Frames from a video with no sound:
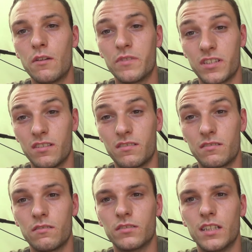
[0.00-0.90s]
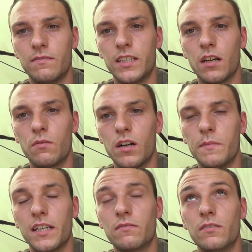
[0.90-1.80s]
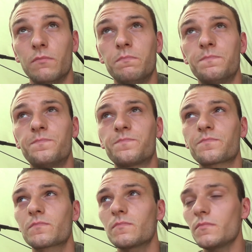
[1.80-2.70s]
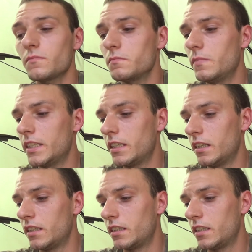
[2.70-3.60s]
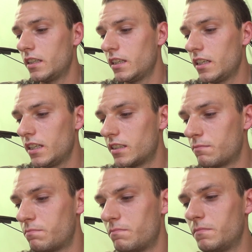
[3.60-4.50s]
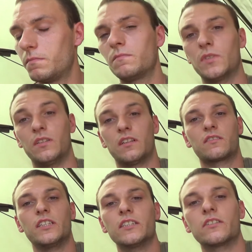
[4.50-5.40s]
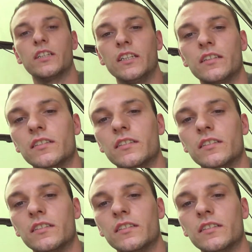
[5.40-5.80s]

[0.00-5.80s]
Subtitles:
which is on their video what I made for them. And it's a, well, I've got it just here.